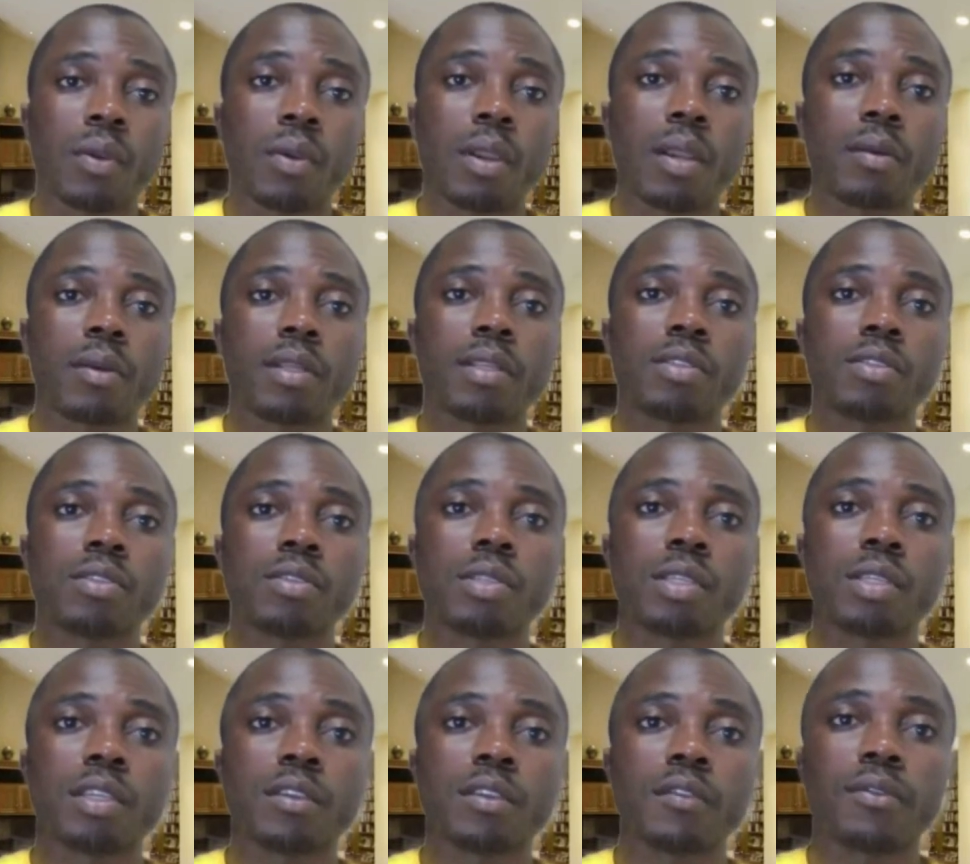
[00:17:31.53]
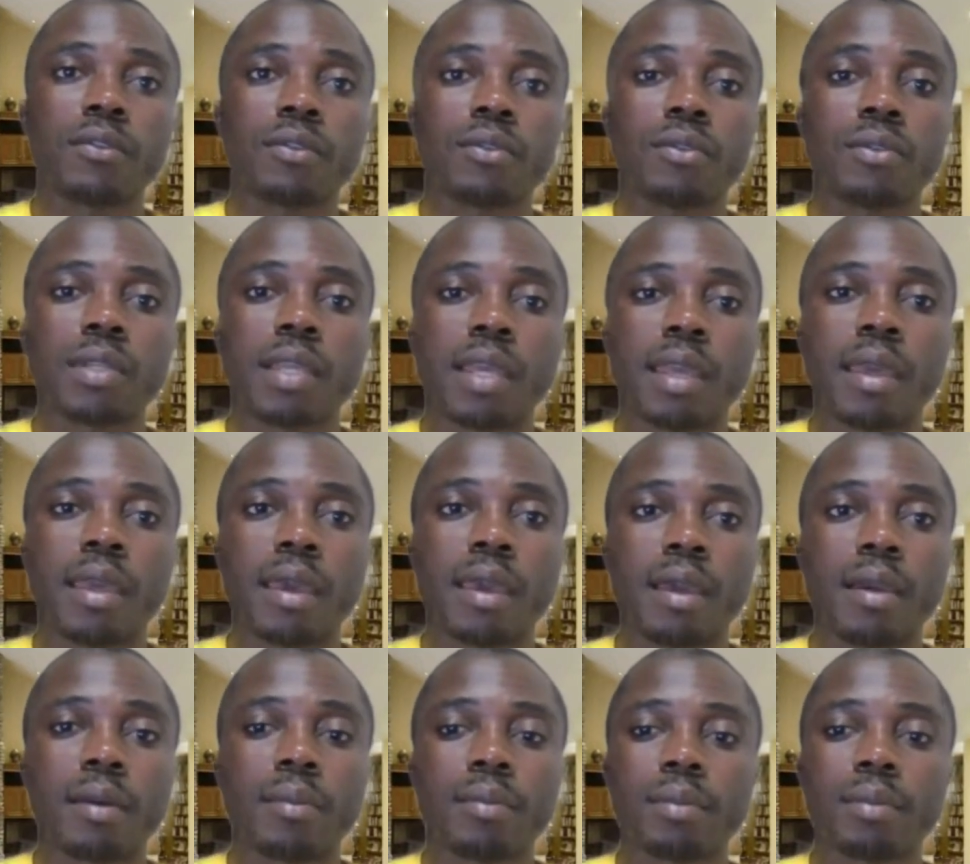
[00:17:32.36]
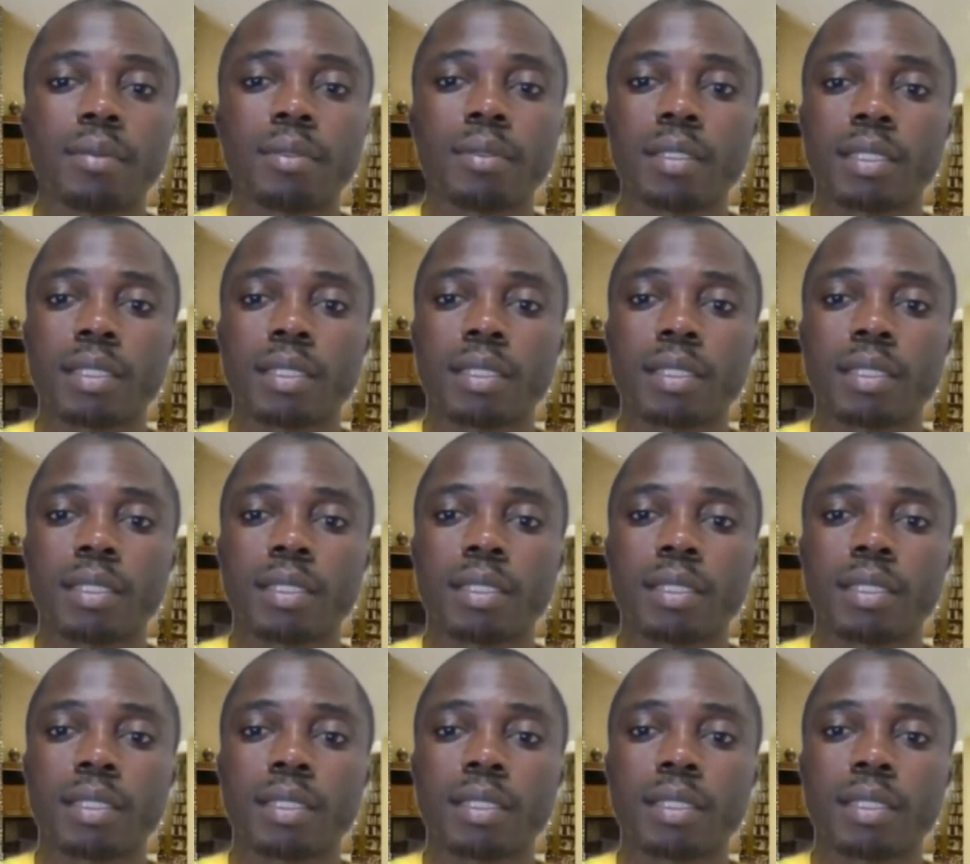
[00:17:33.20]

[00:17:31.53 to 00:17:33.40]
We are going to give you the help